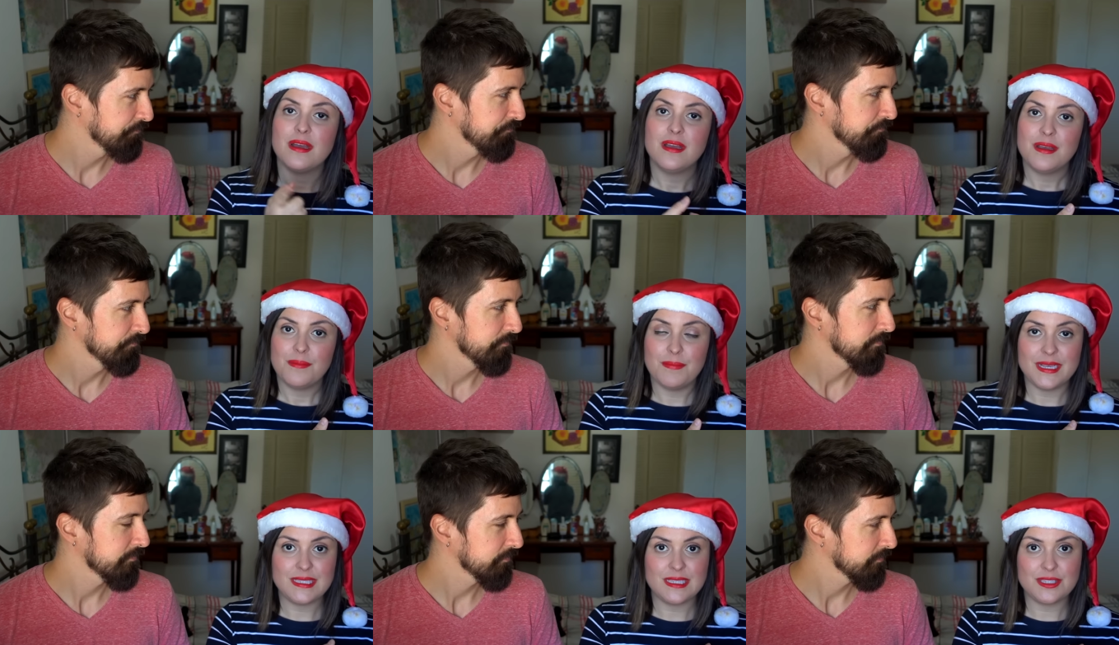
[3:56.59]
Speaker 1: Um,
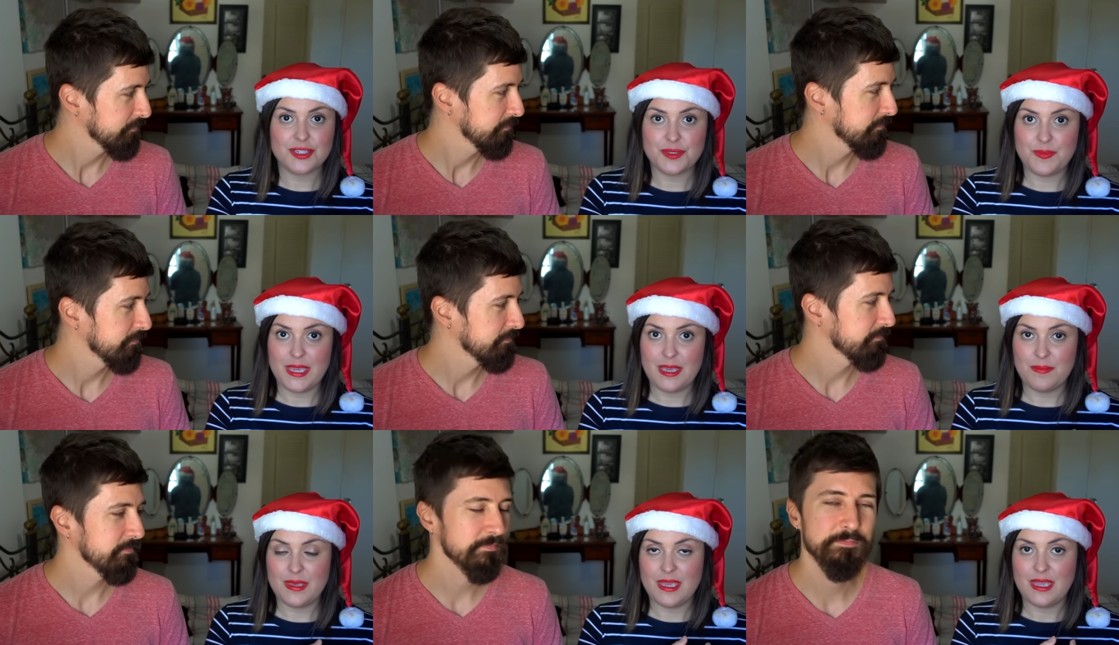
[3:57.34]
my sister's
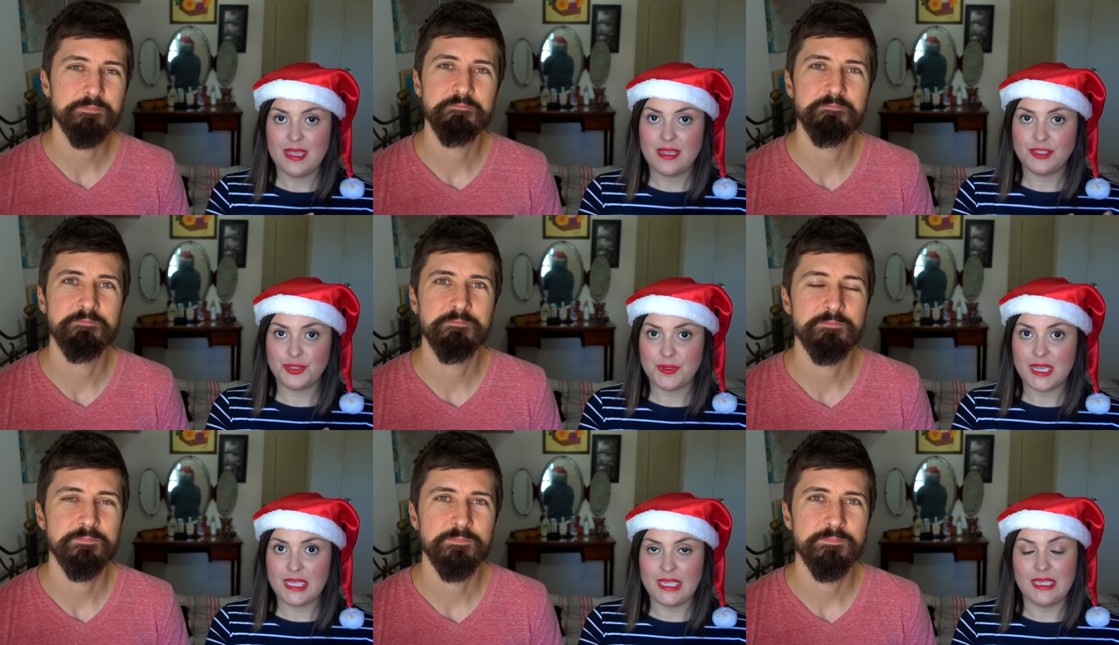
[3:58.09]
baby,
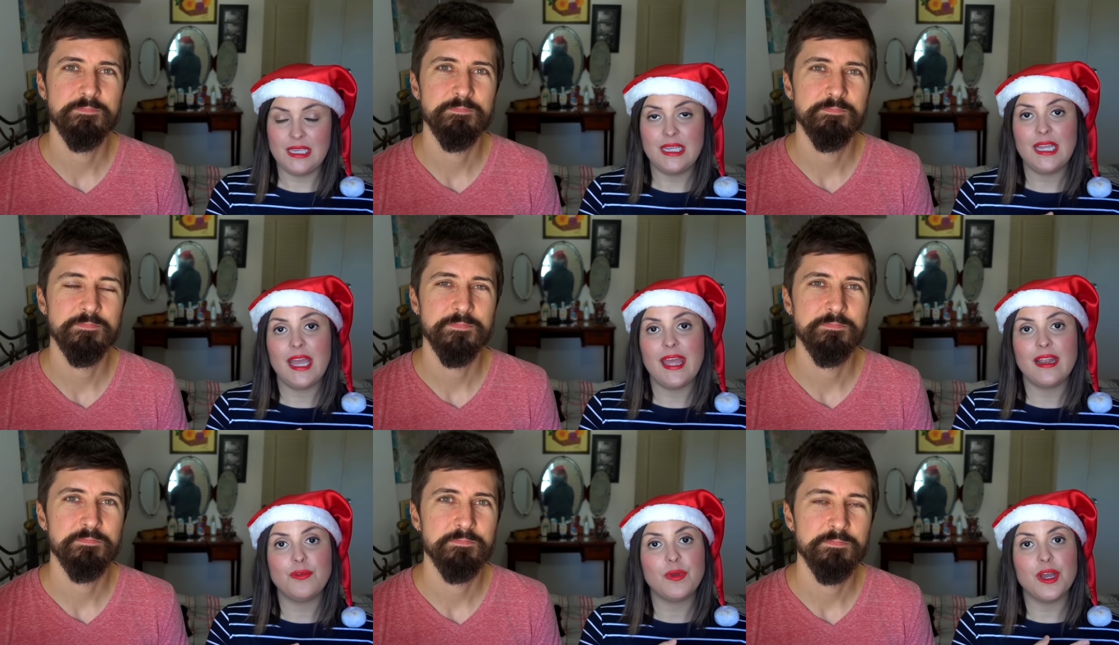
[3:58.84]
Joaquin,
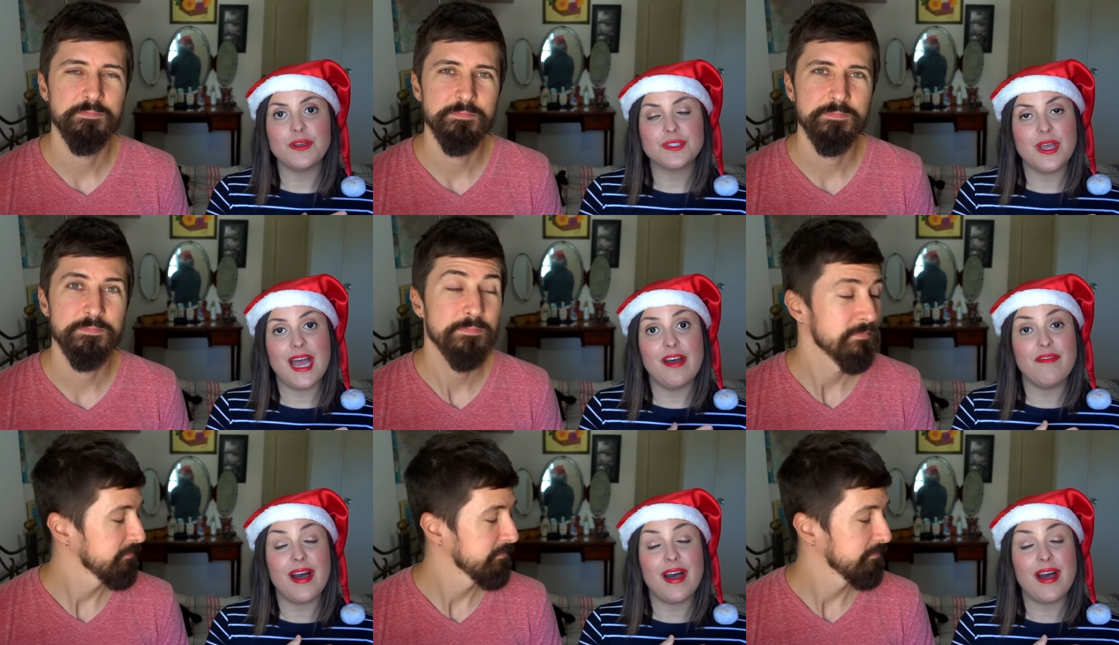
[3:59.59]
and we also have